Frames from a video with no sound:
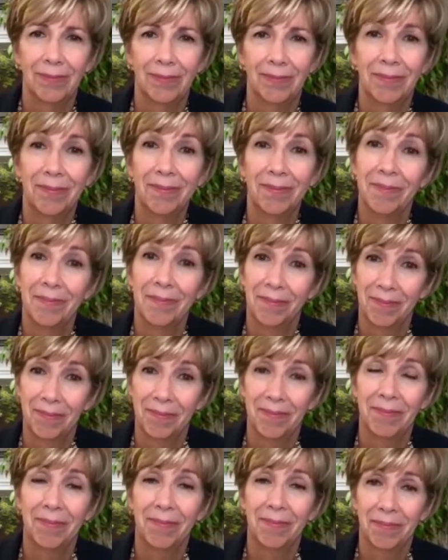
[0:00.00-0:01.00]

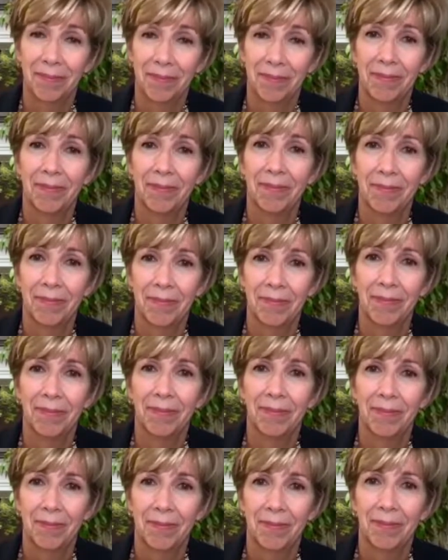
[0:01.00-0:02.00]

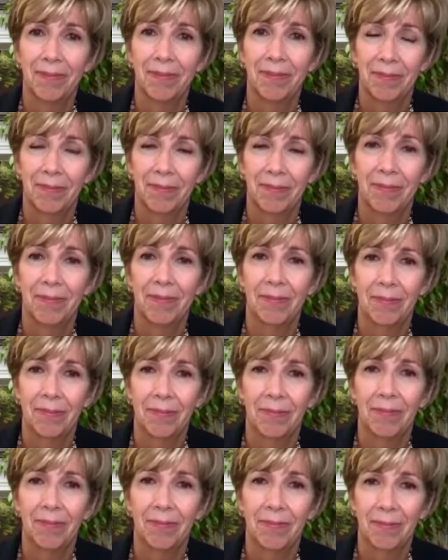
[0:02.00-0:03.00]

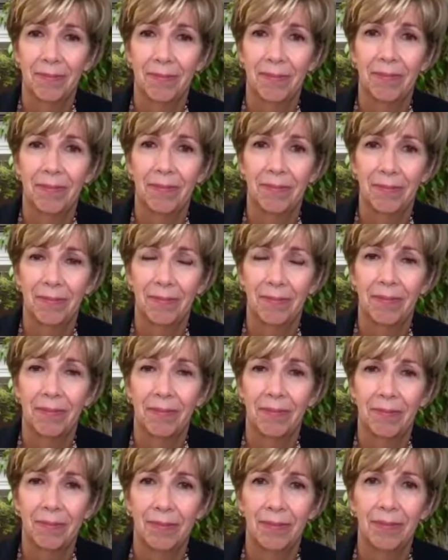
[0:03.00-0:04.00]

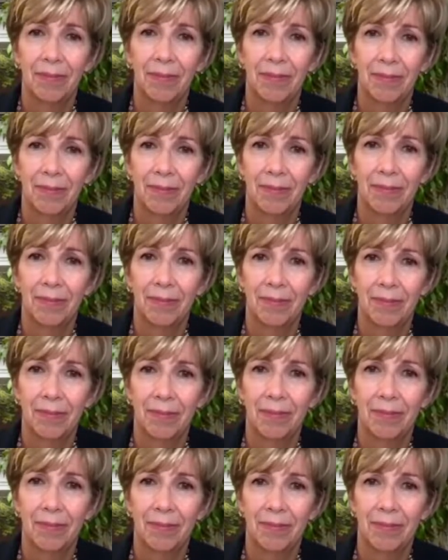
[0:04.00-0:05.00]

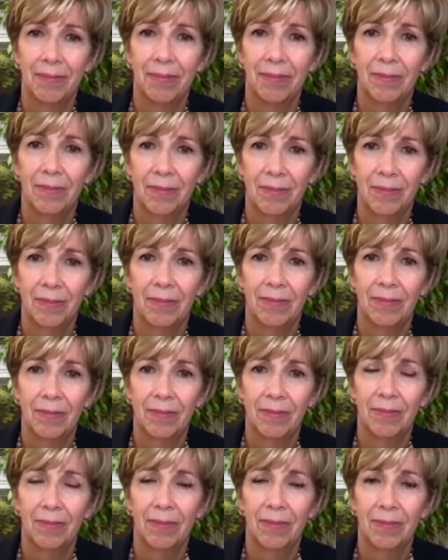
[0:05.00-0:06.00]

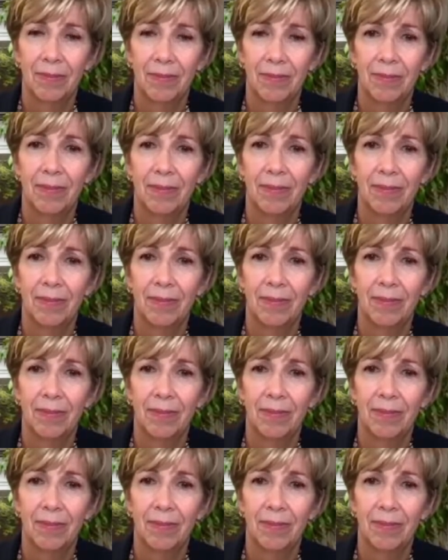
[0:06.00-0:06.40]
[no speech]